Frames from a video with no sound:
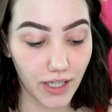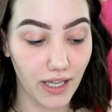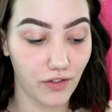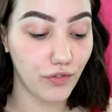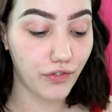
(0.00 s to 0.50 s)

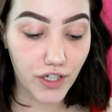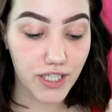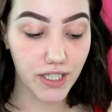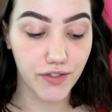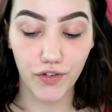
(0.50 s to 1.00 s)
Okay, so first
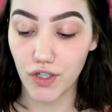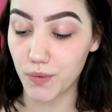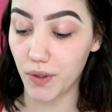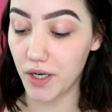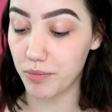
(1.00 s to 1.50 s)
things
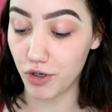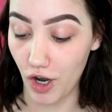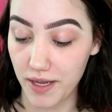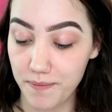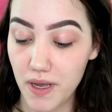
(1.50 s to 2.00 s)
first, we're gonna
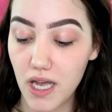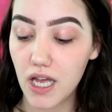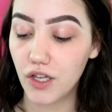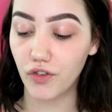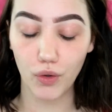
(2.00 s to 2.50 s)
prime.
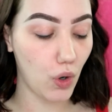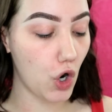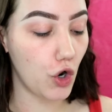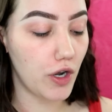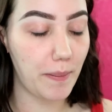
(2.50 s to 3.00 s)
So
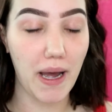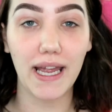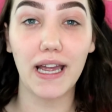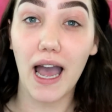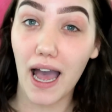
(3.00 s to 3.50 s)
on
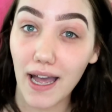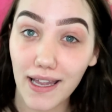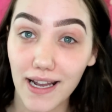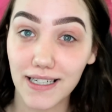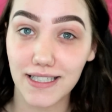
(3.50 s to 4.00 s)
my
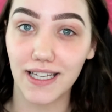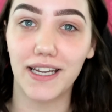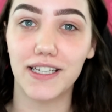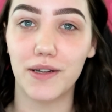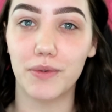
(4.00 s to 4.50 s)
high-end
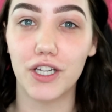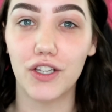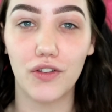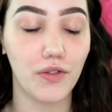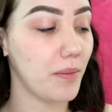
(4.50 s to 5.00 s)
side, I'm gonna
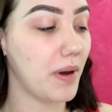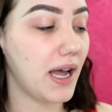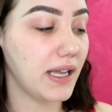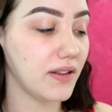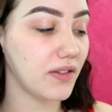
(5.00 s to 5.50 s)
use
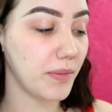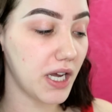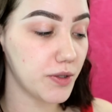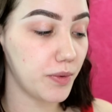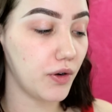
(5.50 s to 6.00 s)
my
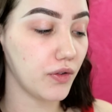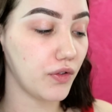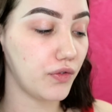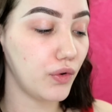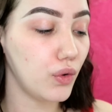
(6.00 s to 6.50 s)

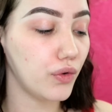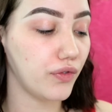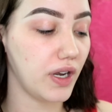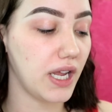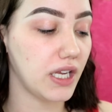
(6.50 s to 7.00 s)
Smashbox Photo
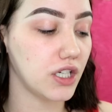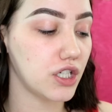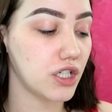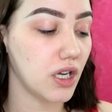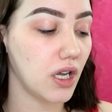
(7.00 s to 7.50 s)

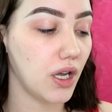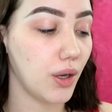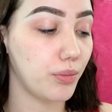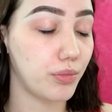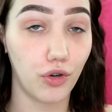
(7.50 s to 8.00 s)
Finish
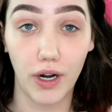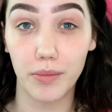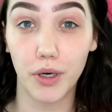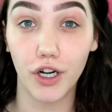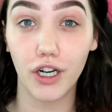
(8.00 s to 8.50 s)

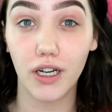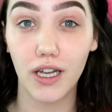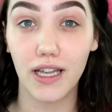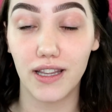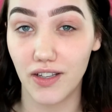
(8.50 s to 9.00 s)
primer.
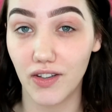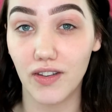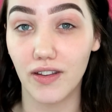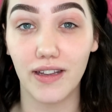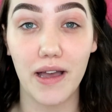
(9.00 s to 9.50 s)
This
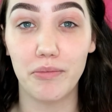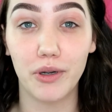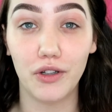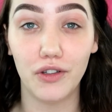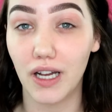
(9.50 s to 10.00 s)
is a
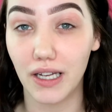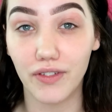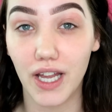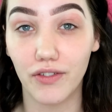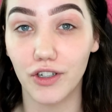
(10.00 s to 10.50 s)
sample.
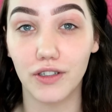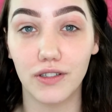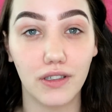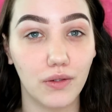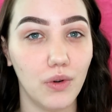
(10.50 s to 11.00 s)

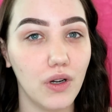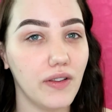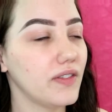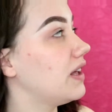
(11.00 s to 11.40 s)
What is